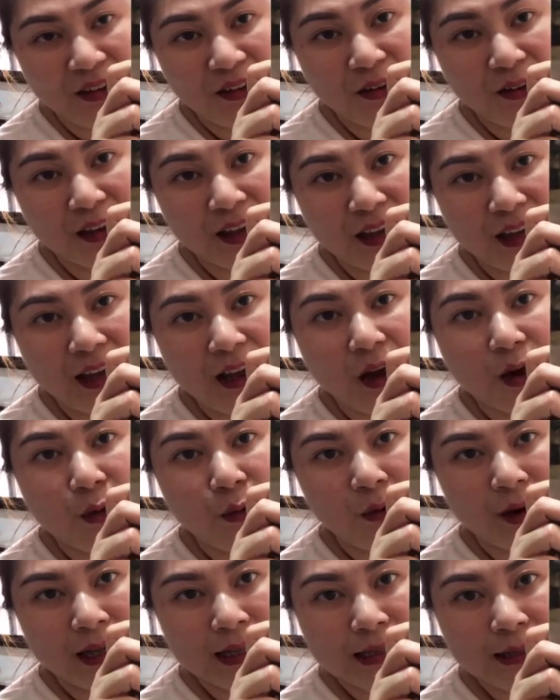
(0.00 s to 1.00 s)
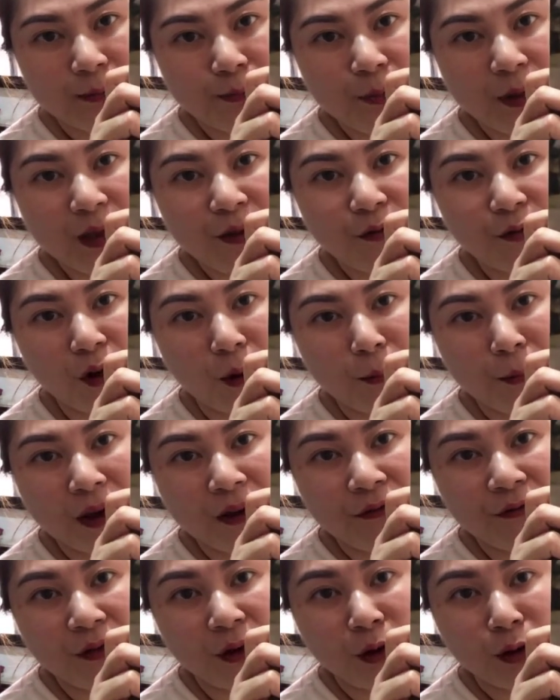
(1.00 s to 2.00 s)
Okay, a recipe from
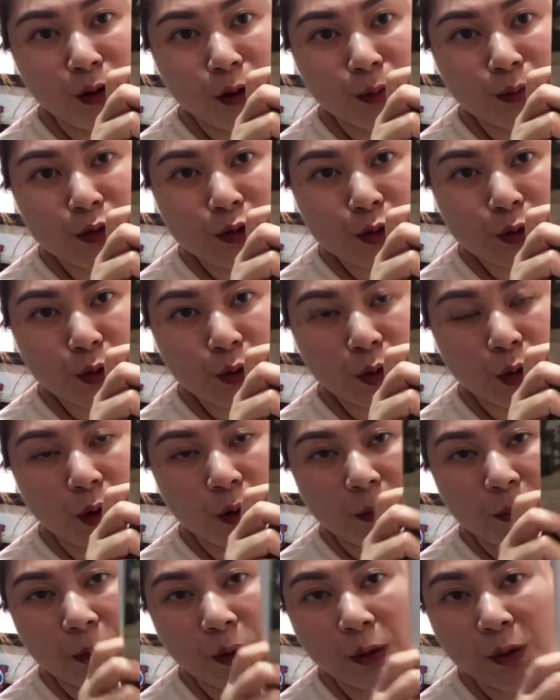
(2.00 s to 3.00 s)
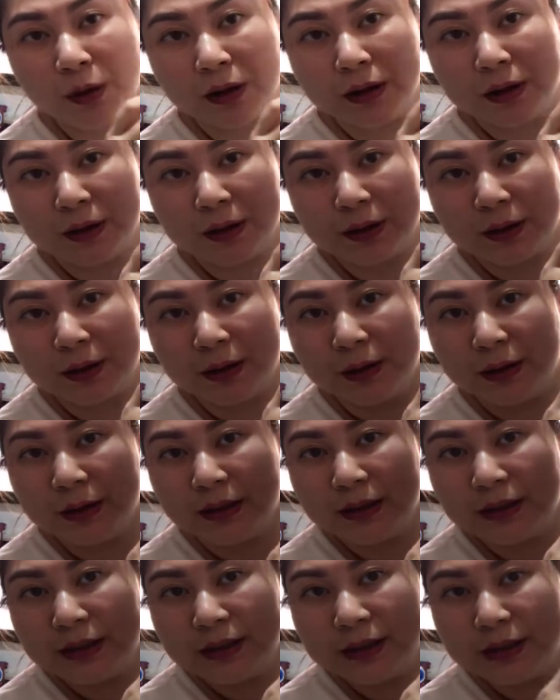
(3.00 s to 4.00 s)
my volume 2 cookbook.
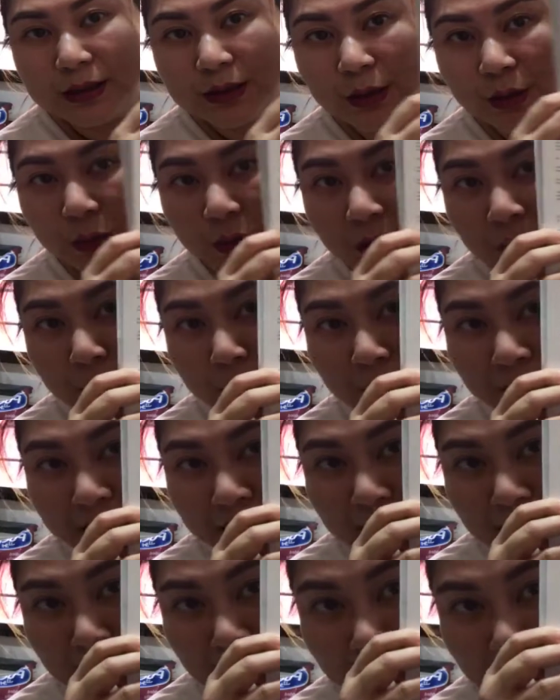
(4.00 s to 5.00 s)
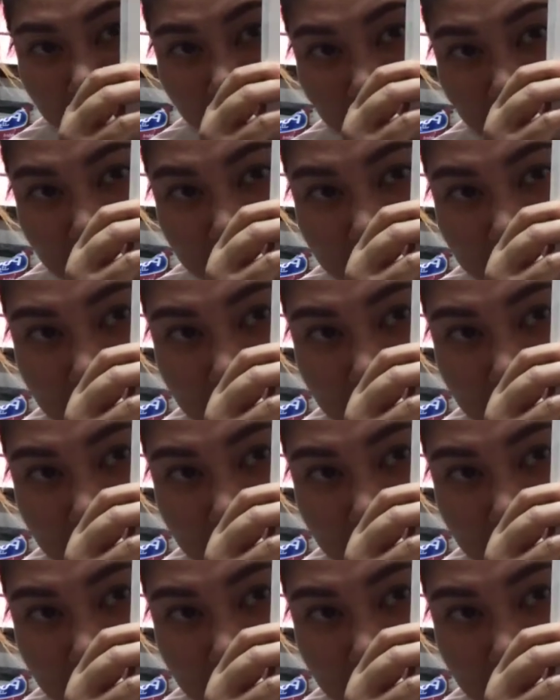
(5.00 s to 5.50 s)
So we are making this